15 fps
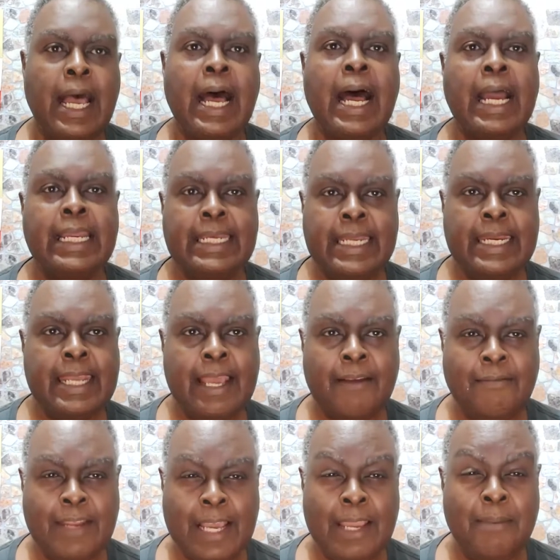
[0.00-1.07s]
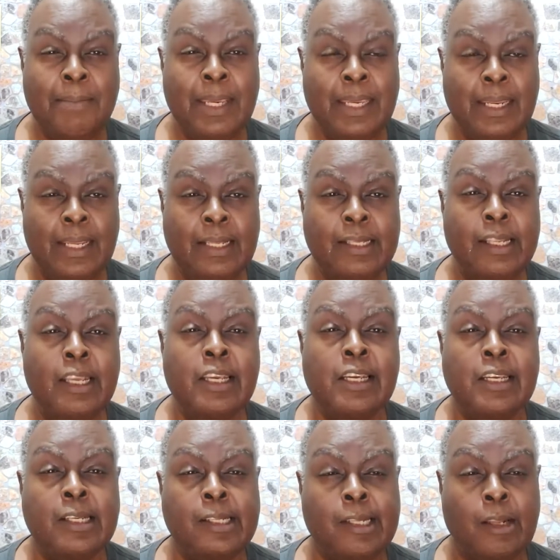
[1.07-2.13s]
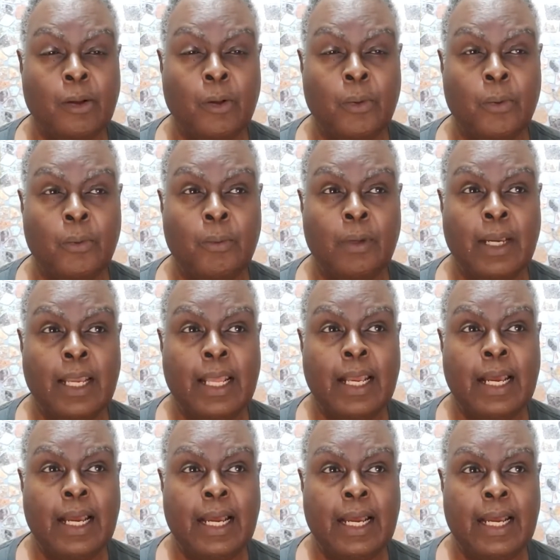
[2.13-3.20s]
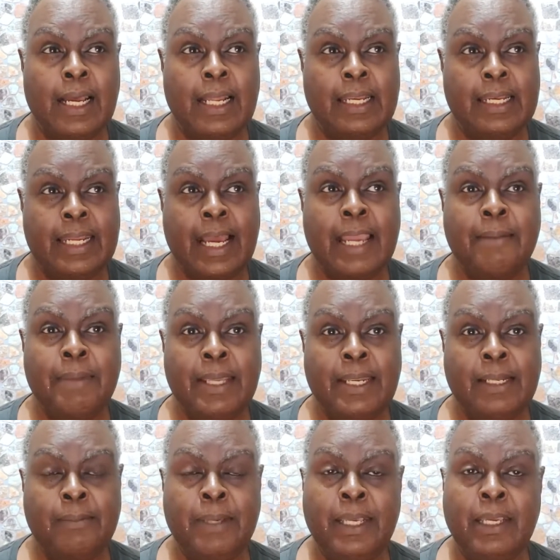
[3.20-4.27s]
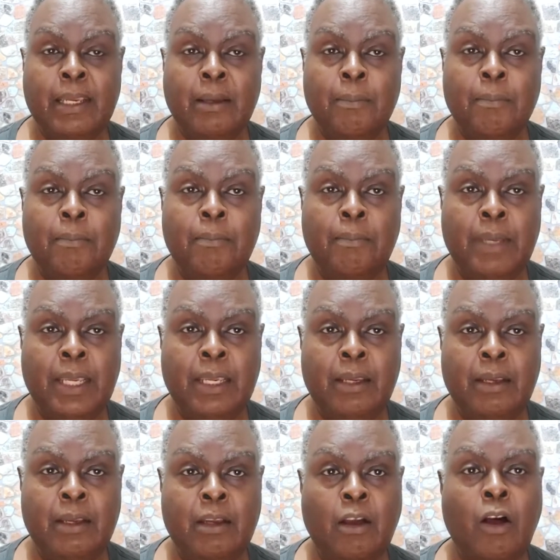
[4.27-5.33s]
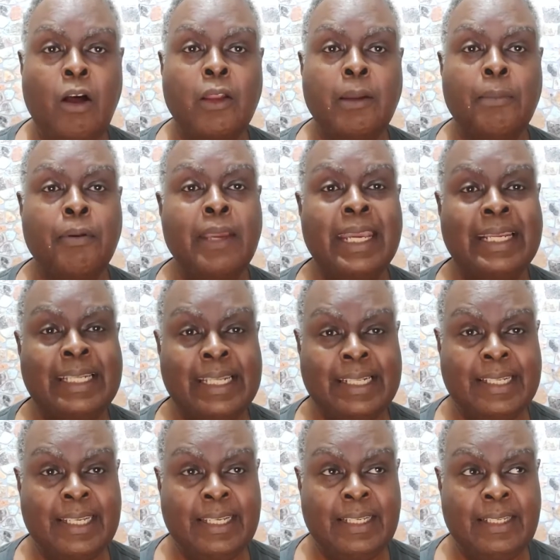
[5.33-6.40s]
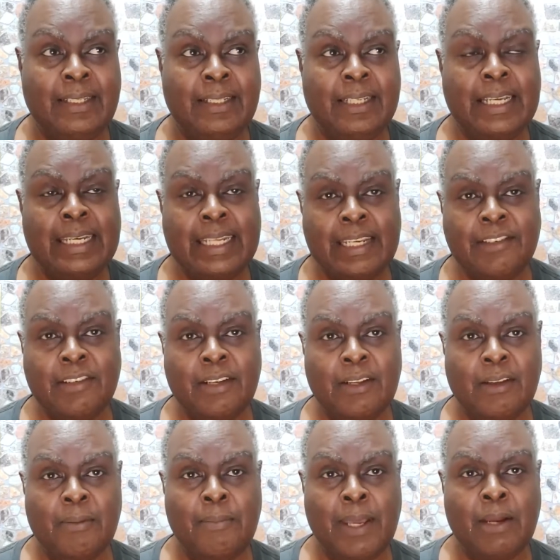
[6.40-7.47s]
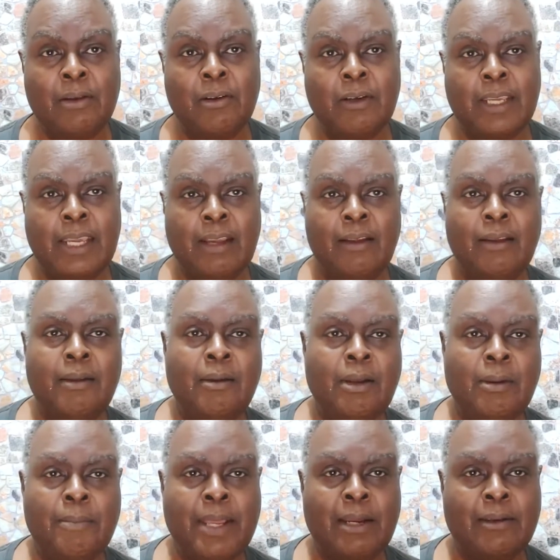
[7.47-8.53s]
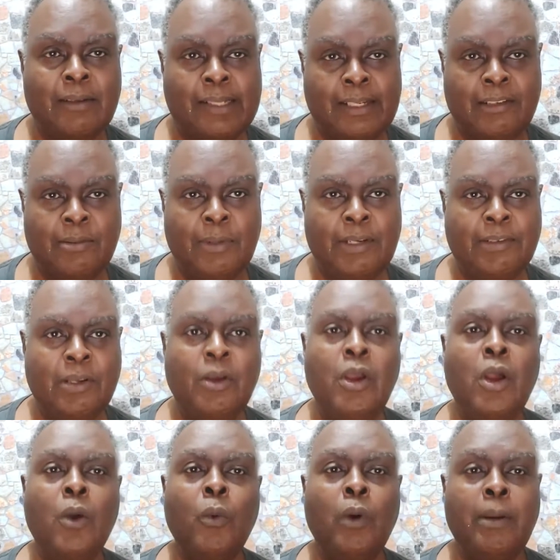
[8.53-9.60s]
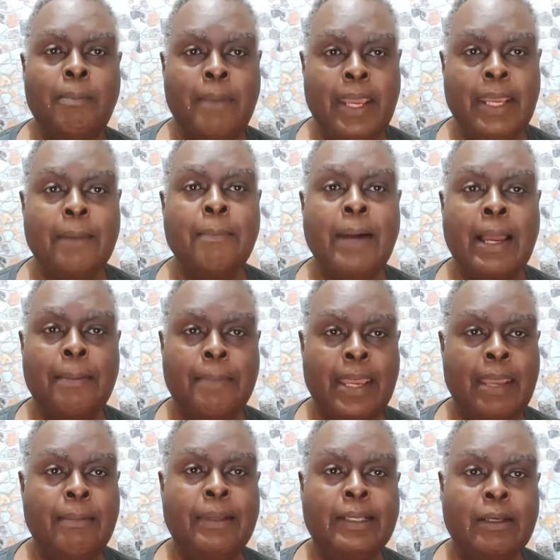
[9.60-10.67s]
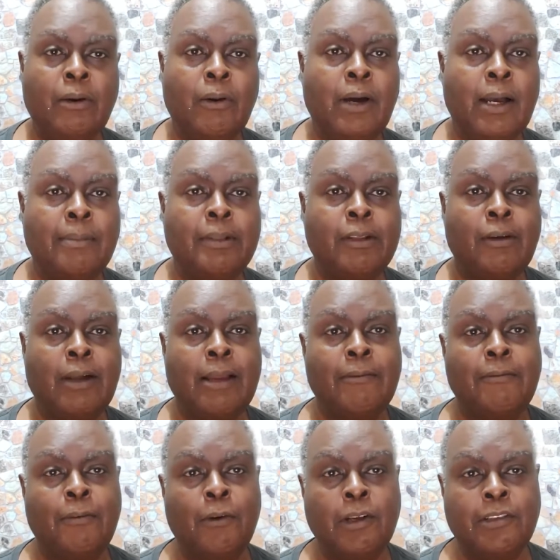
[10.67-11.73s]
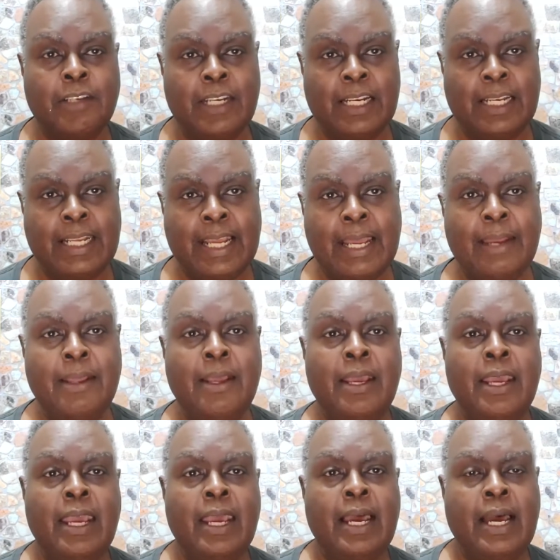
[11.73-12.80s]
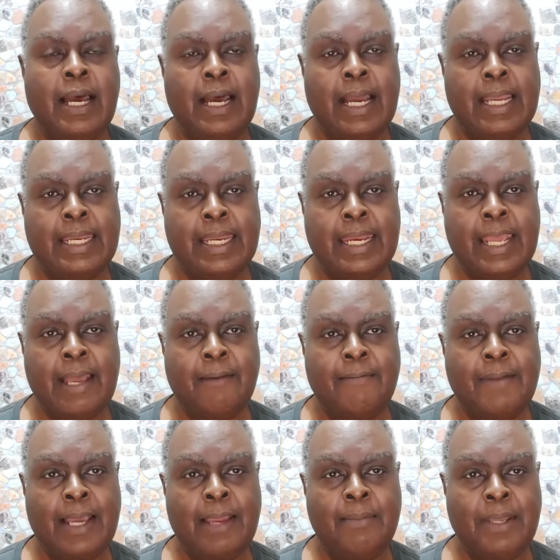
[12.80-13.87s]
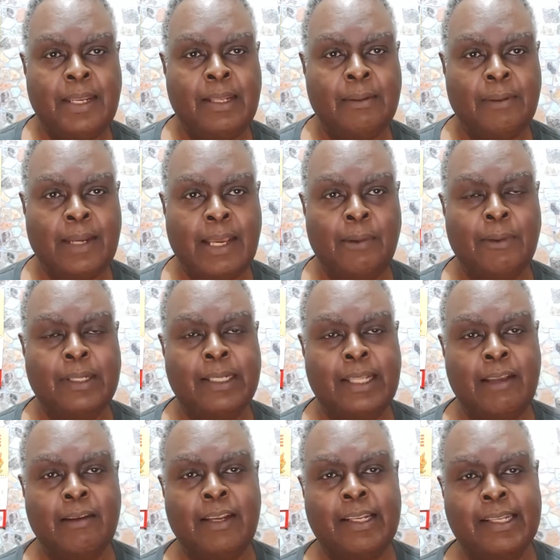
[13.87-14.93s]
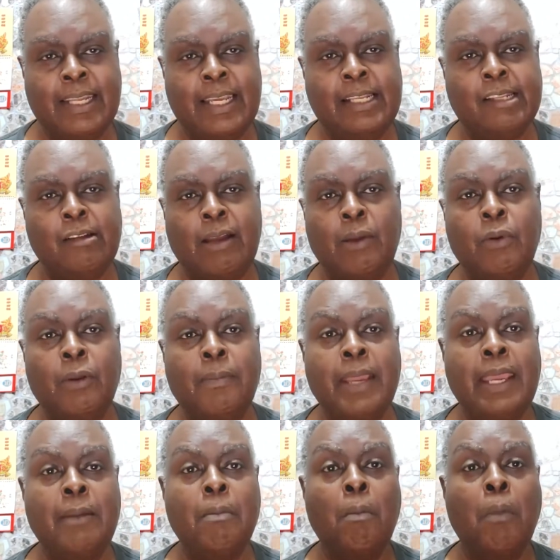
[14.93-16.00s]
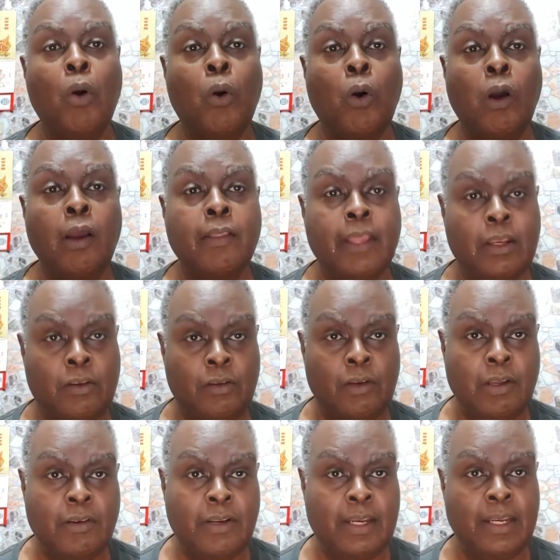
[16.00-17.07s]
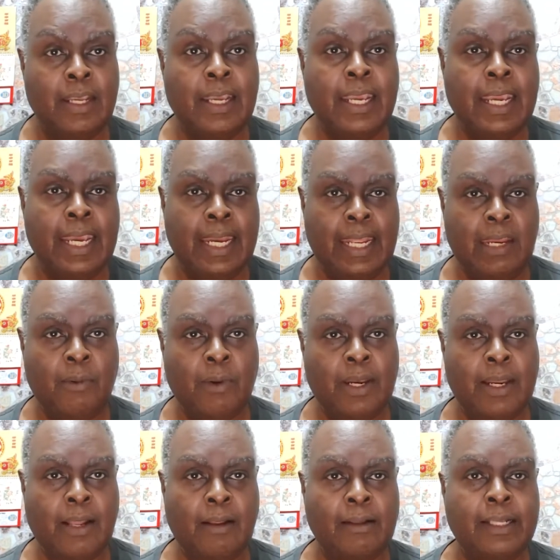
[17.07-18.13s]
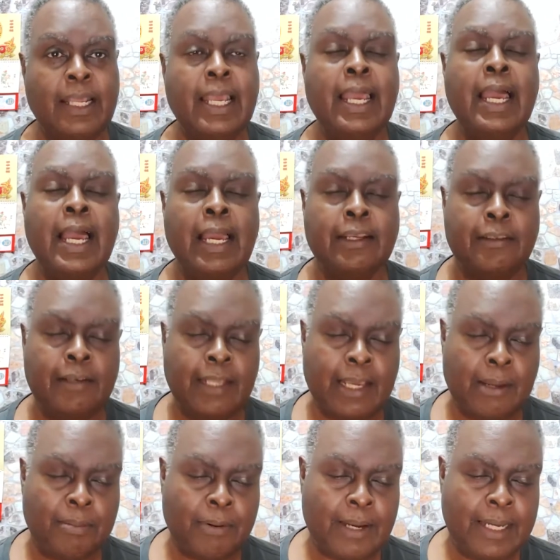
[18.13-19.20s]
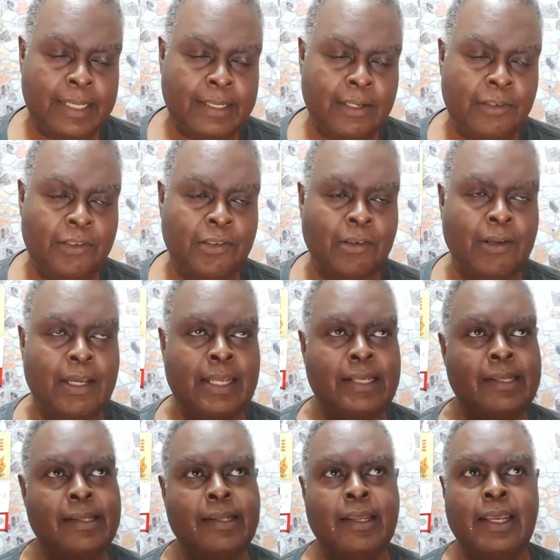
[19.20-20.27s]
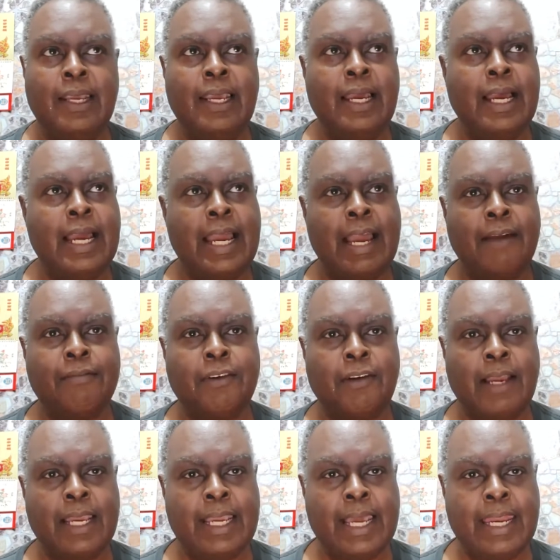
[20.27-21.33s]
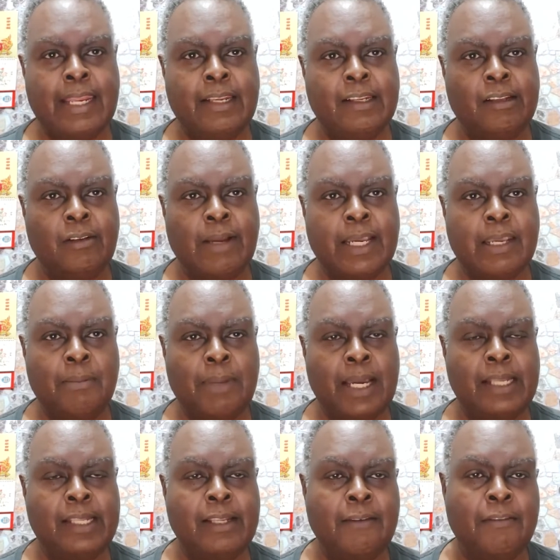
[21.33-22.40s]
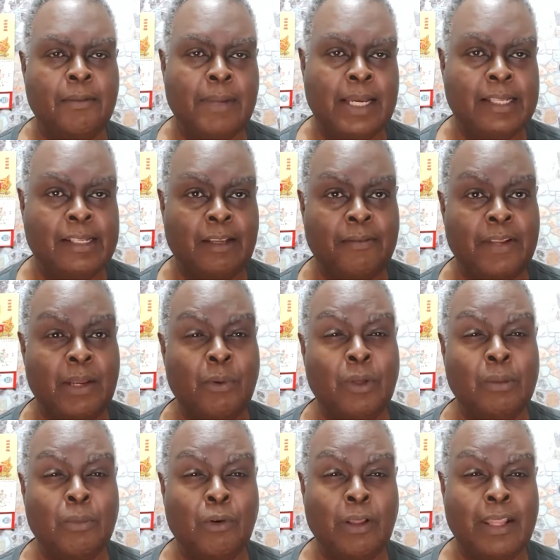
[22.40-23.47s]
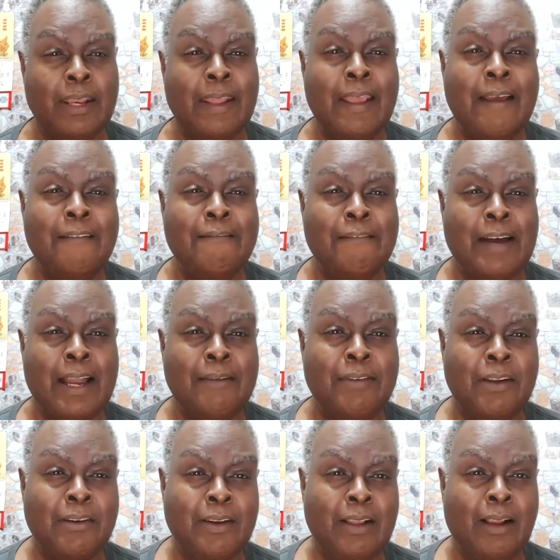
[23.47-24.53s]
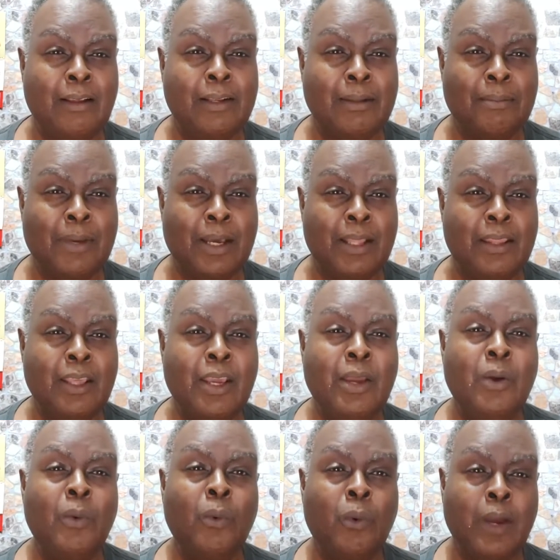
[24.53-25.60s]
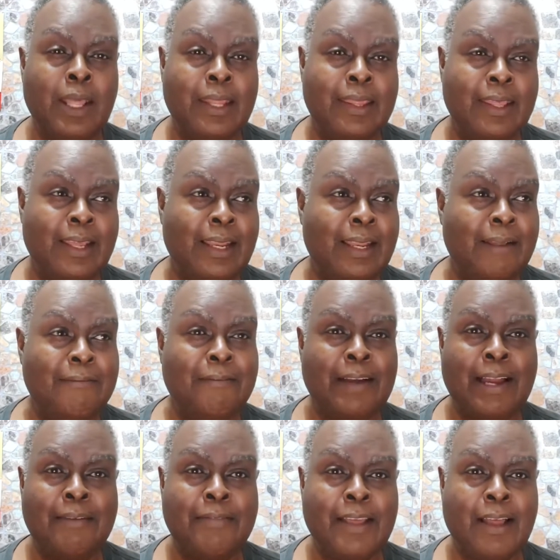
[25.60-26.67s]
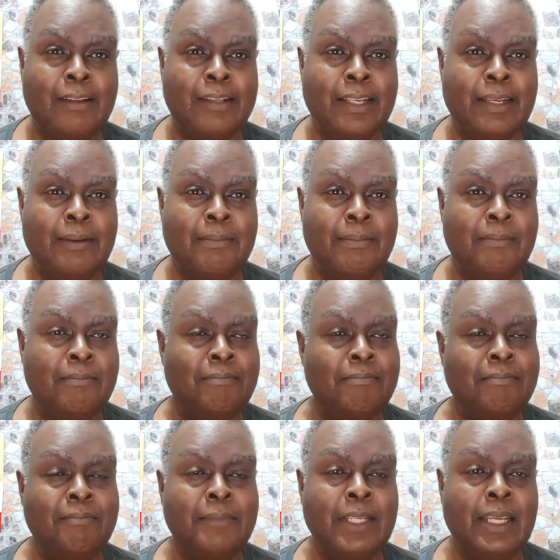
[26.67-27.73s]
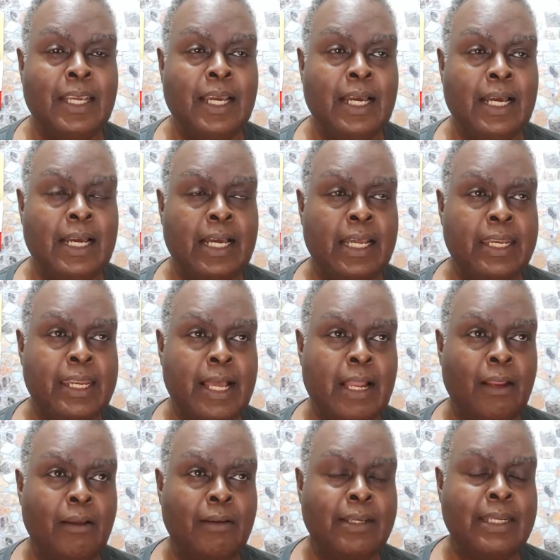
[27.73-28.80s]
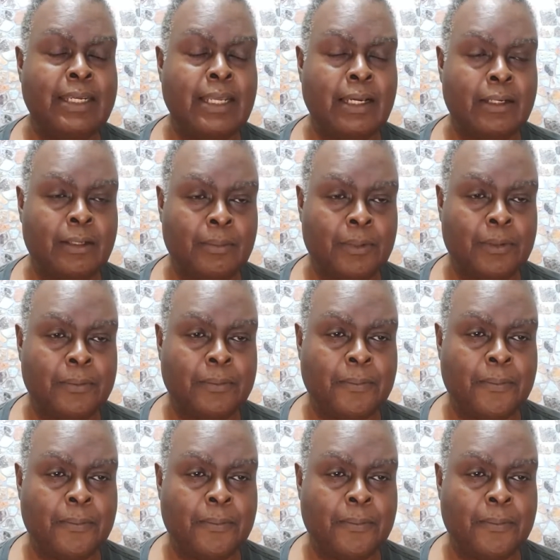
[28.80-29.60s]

I didn't have diabetes, so diabetes being called a pre-existing condition on medical care in a medical situation would make my payments go up. So I'm fortunate that I didn't have diabetes when I was there in the States, so I would have paid more than $281. Actually, I priced insurance after I got it so I could buy some for myself, and it was more than $500 a month with a $5,000 deductible.